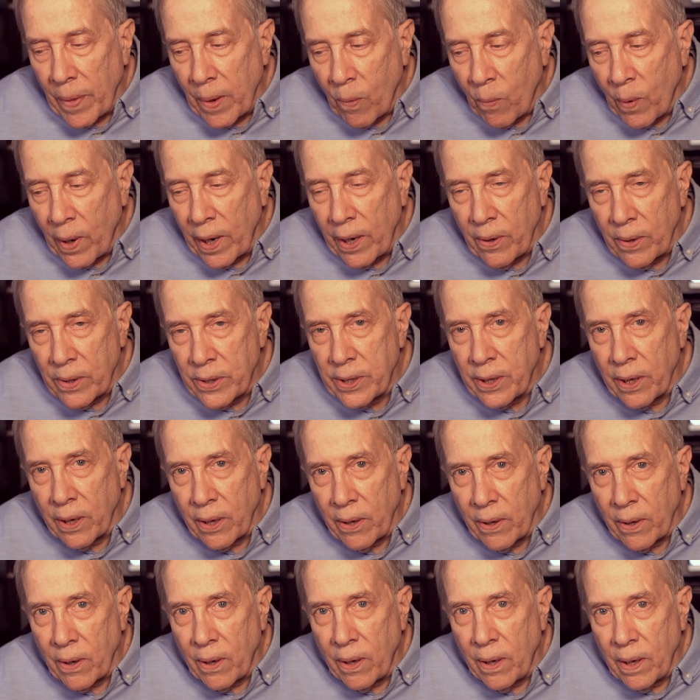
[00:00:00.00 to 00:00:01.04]
wear and
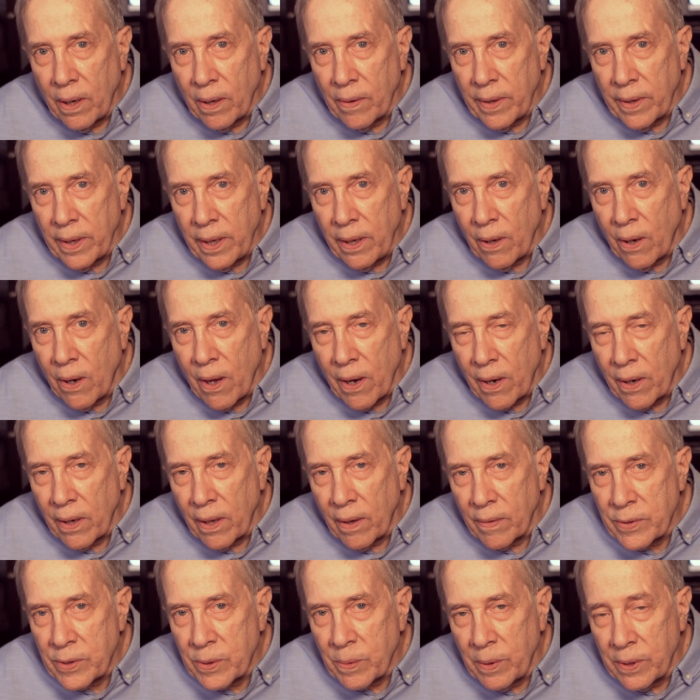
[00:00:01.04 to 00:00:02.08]
tear on the on and
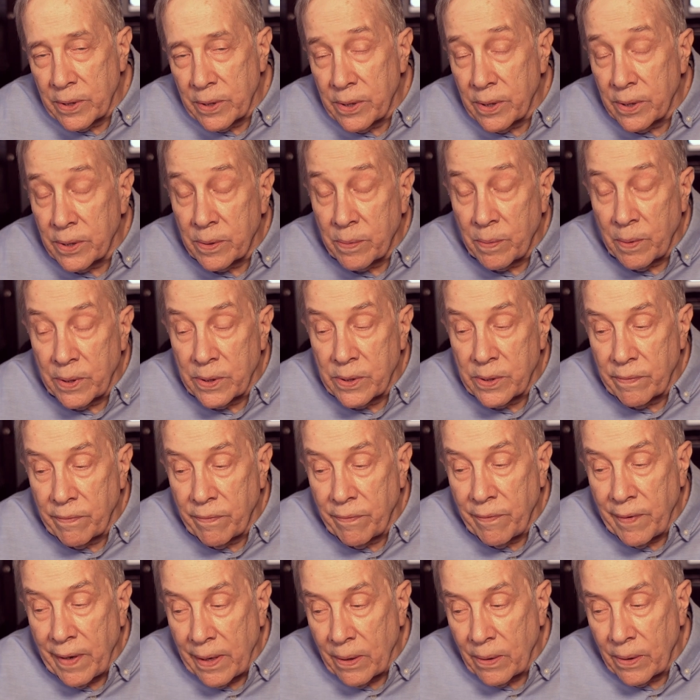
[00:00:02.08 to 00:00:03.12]
off switches, which
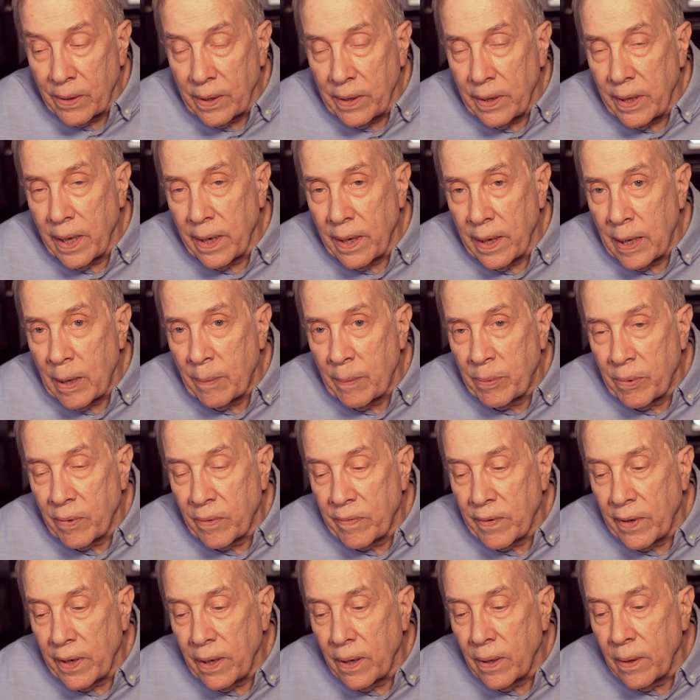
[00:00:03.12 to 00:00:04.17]
fail in that
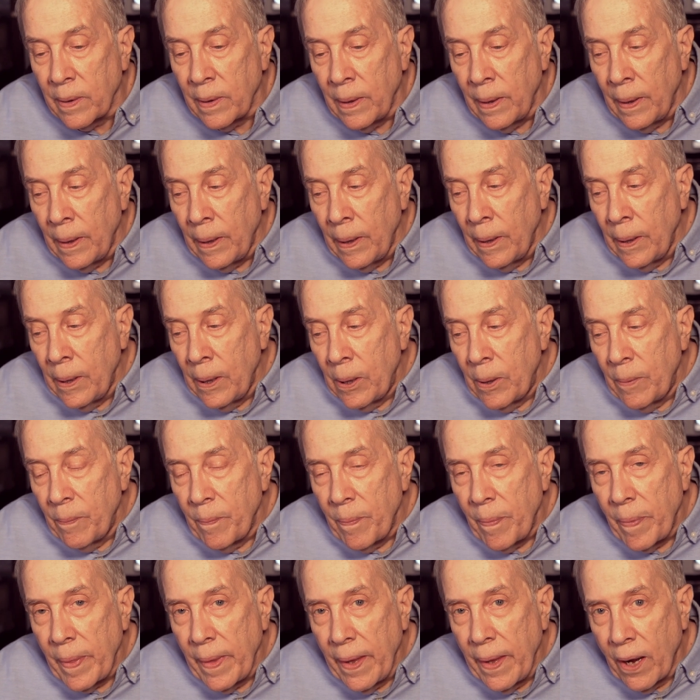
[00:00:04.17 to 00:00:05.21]
amplifier.
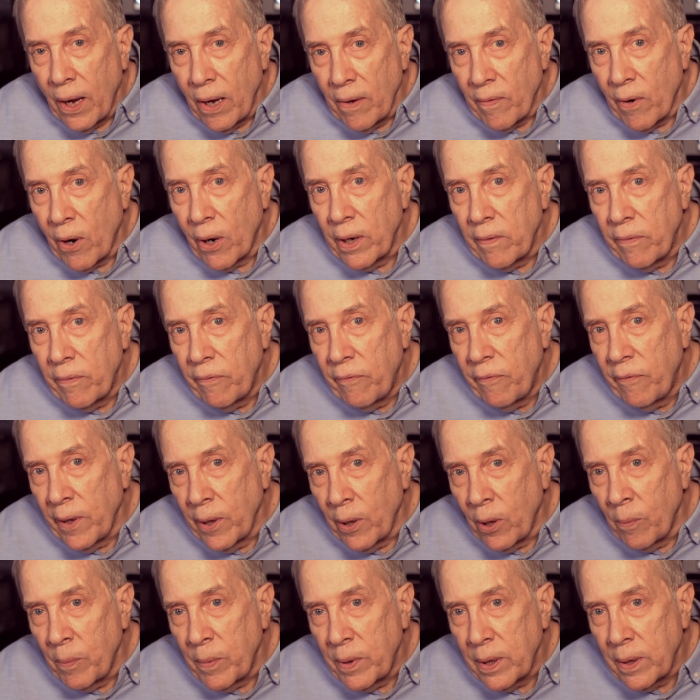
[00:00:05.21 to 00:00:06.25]
Now, I've already
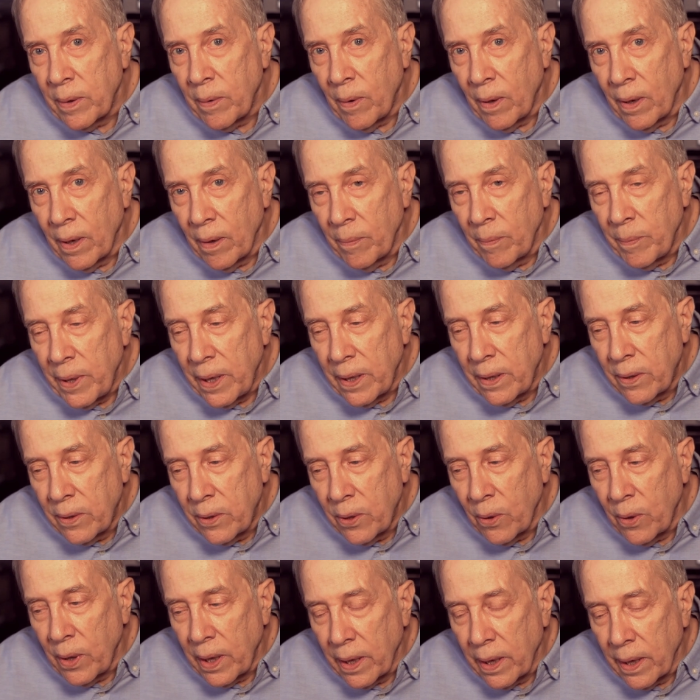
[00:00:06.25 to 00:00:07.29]
filmed uh, me
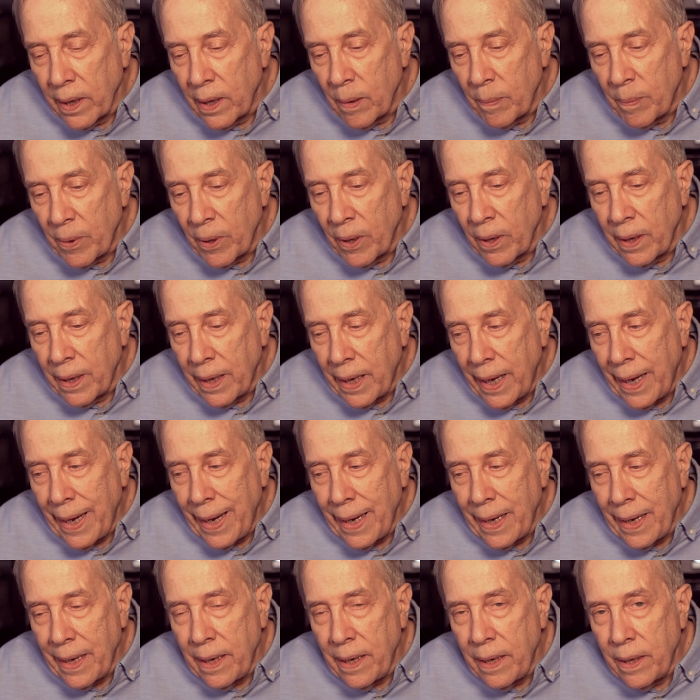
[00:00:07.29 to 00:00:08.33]
tuning it up on
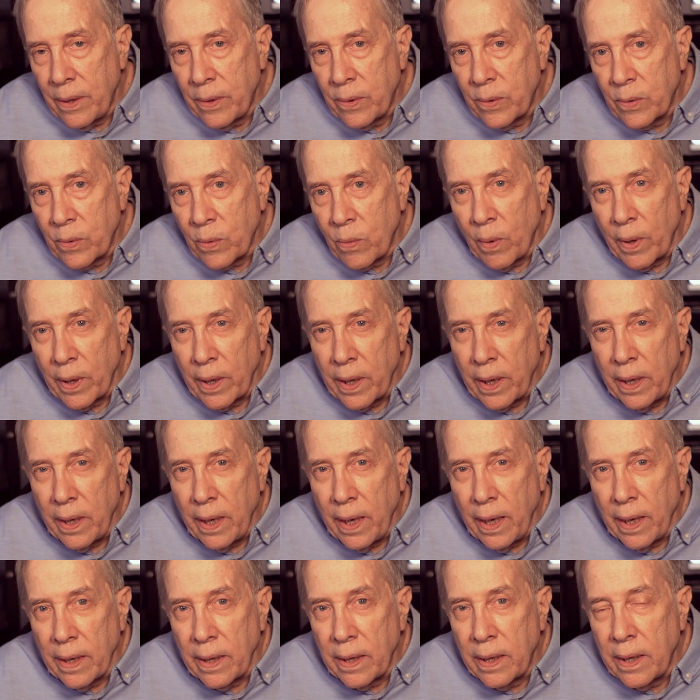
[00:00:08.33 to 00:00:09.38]
80, 20,
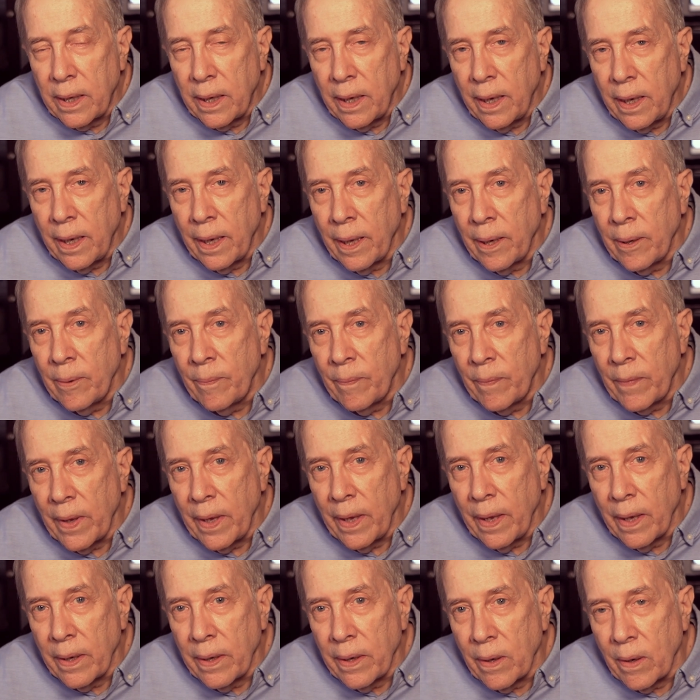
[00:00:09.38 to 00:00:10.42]
and 10,
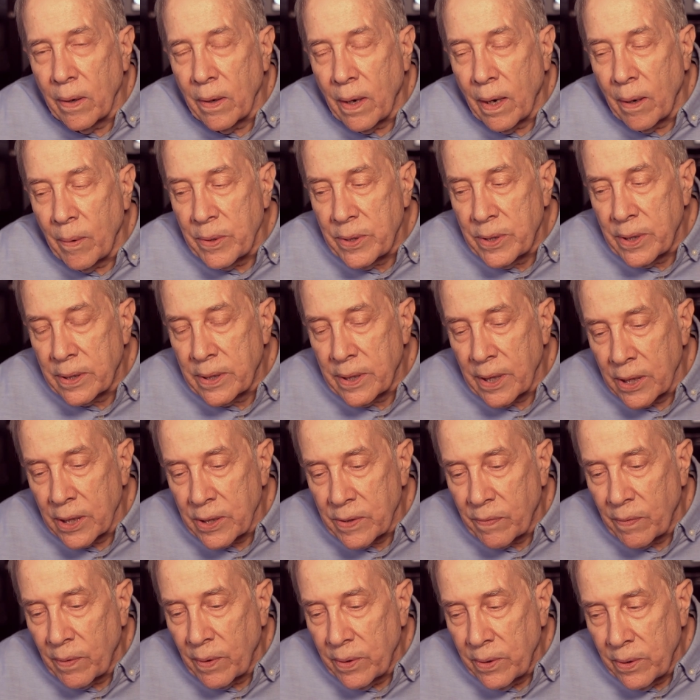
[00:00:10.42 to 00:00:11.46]
and I was
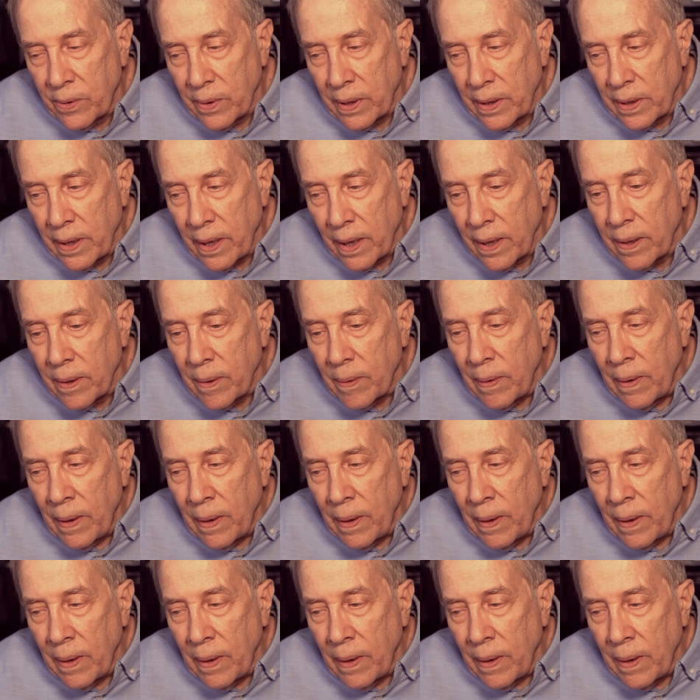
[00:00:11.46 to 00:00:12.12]
successful in doing that.